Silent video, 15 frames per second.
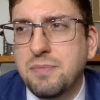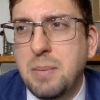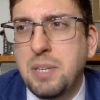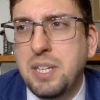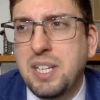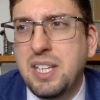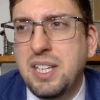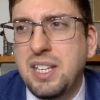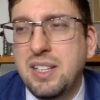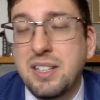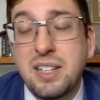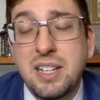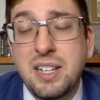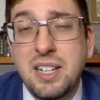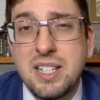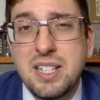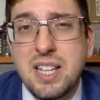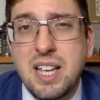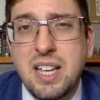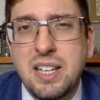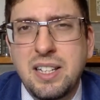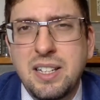gimmicky
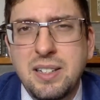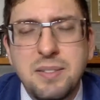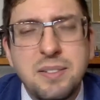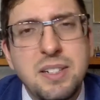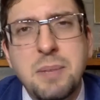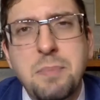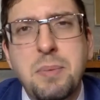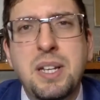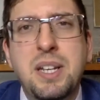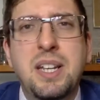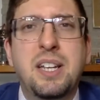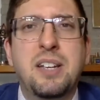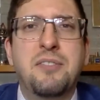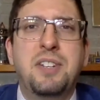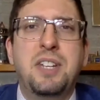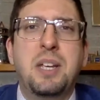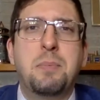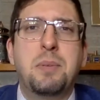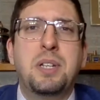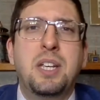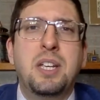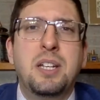design, depending of the
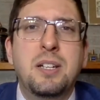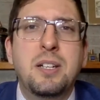opinion.